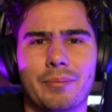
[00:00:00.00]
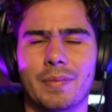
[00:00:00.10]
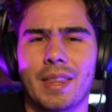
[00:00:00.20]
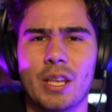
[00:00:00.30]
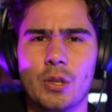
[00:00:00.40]

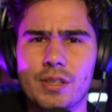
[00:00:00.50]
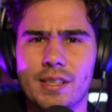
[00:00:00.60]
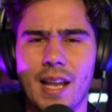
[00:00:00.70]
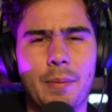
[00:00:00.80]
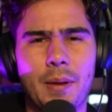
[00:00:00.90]
They used
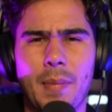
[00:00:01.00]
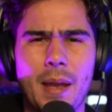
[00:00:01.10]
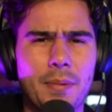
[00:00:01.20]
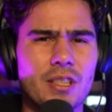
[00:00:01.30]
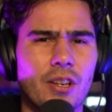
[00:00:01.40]
to, I mean,
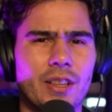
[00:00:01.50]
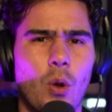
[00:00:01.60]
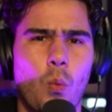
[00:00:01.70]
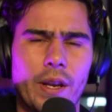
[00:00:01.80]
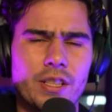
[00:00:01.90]
maybe during the
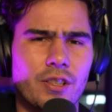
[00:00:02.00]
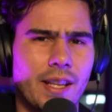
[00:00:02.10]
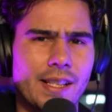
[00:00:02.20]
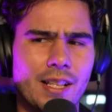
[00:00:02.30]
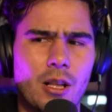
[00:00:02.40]
winter
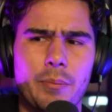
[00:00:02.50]
they sell,